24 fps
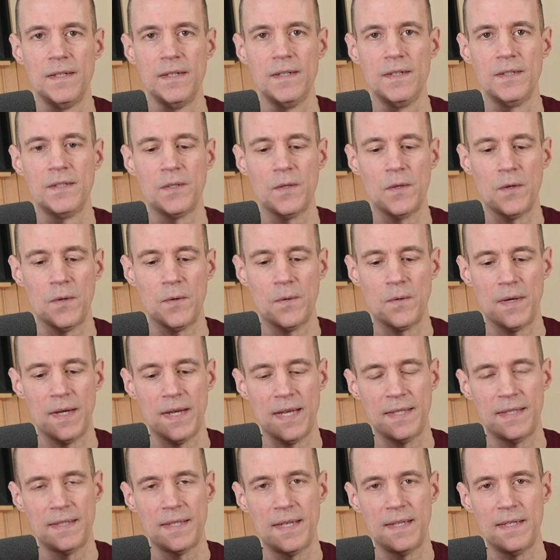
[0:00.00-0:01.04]
so I
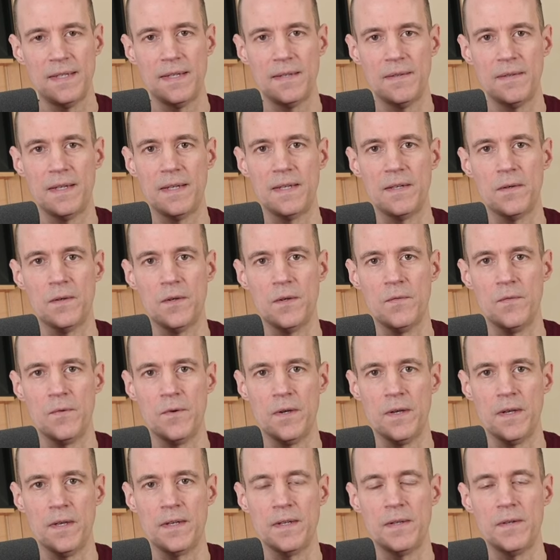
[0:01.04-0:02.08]
tend to like
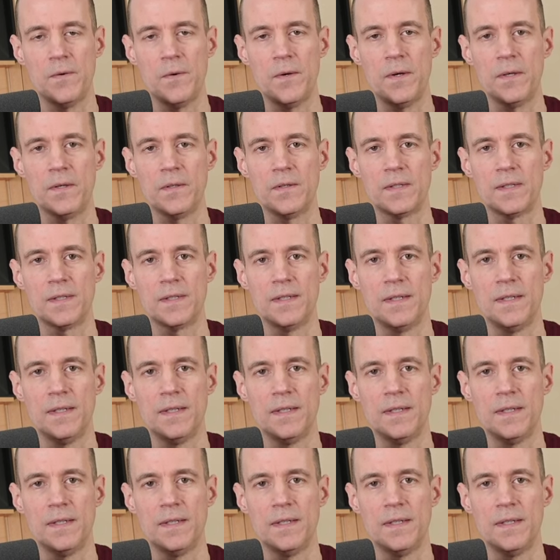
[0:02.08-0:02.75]
avoid oils.